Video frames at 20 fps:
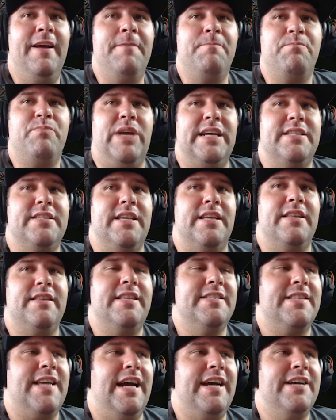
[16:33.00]
I sent
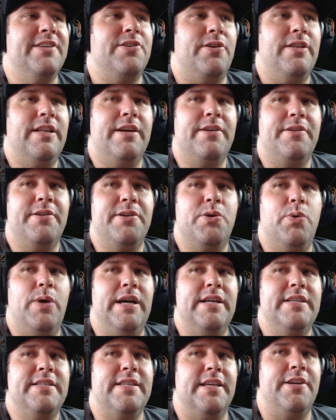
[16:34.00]
these guys all out on
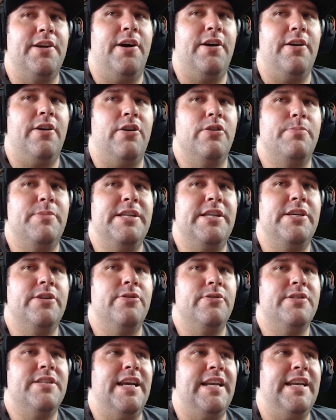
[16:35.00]
quests and got all the
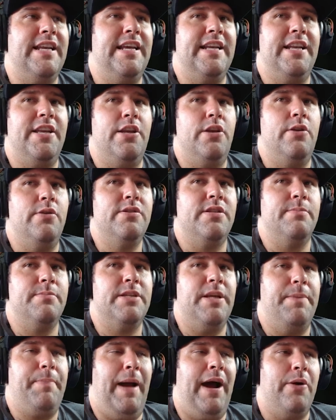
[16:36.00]
materials I need and used them
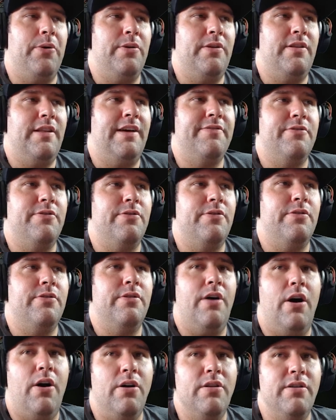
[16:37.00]
to power
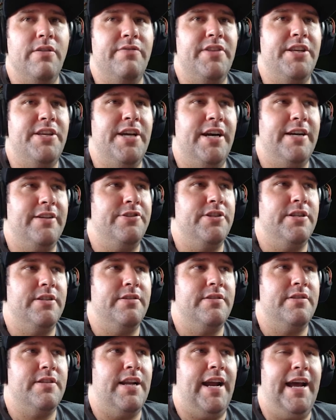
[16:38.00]
level all of the
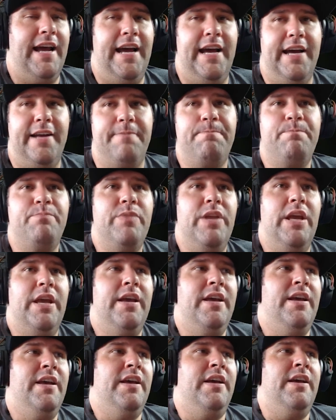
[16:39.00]
dungeons that I had.
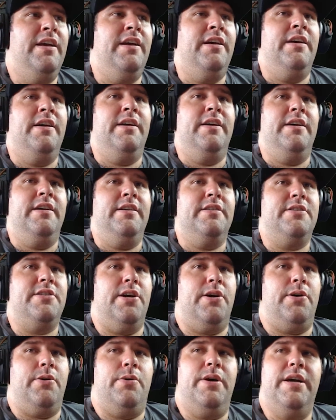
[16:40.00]

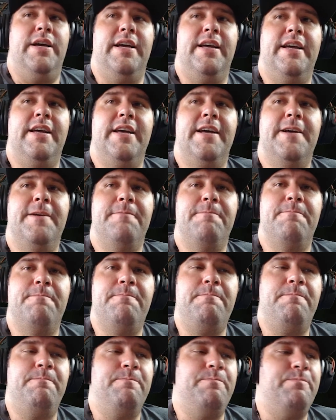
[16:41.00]
So
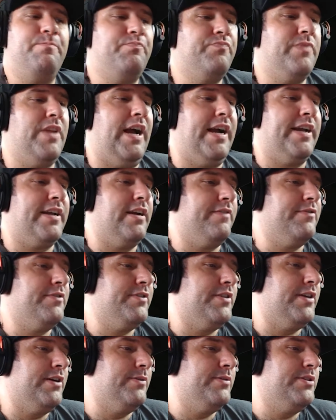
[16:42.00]
I
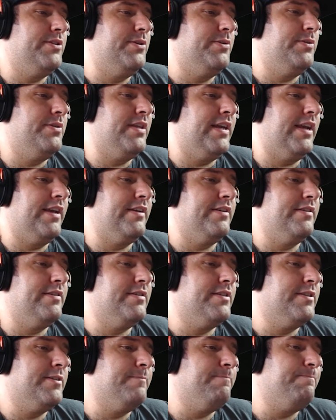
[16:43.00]
covered those two
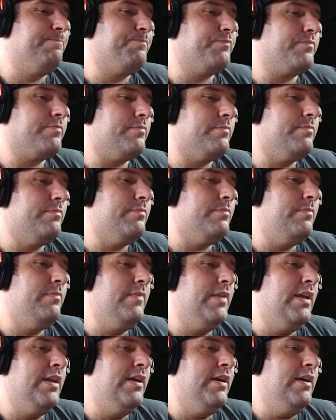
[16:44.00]
things.
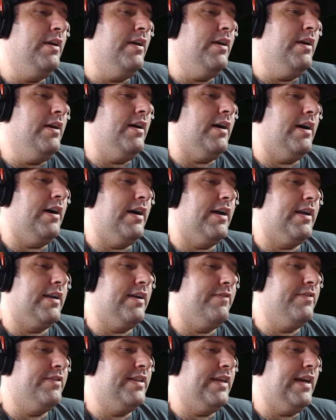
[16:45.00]
I
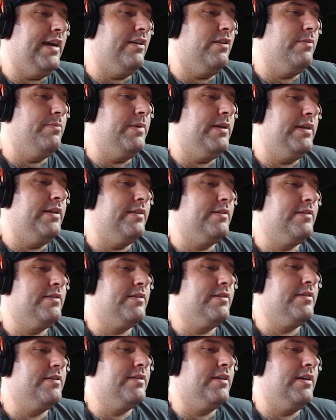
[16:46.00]
covered the
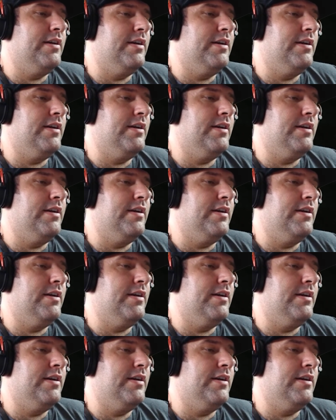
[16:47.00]
elements.